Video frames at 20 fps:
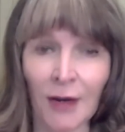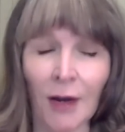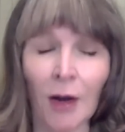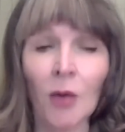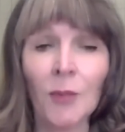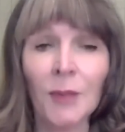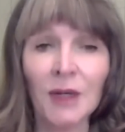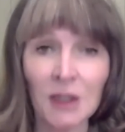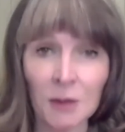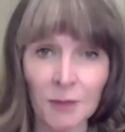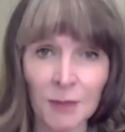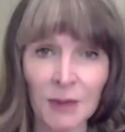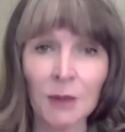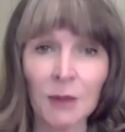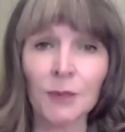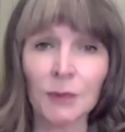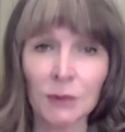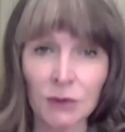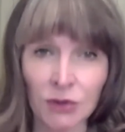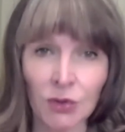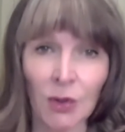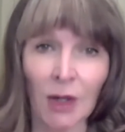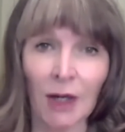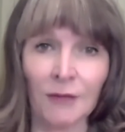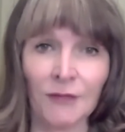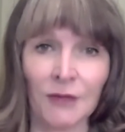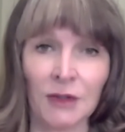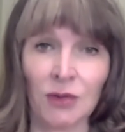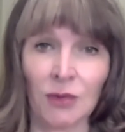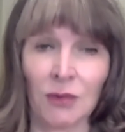How many people do you
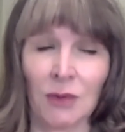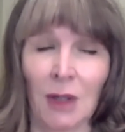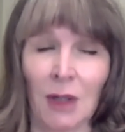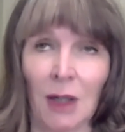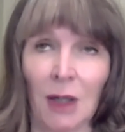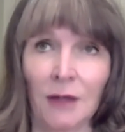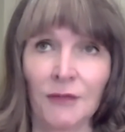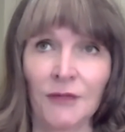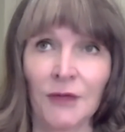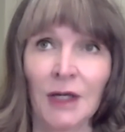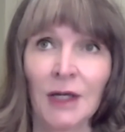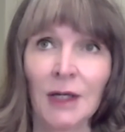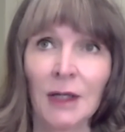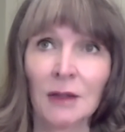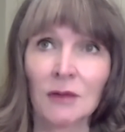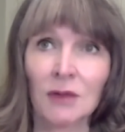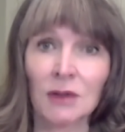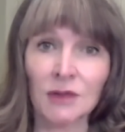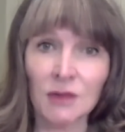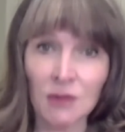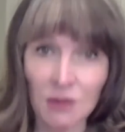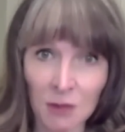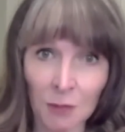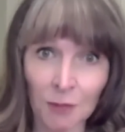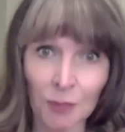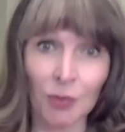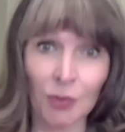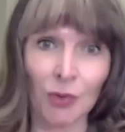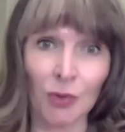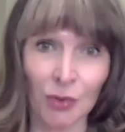have in your life that
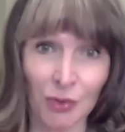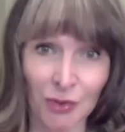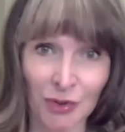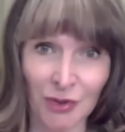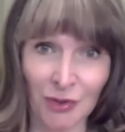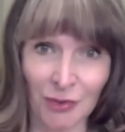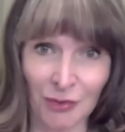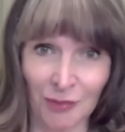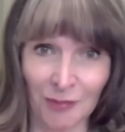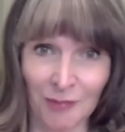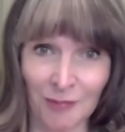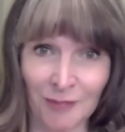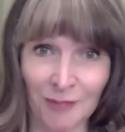support you,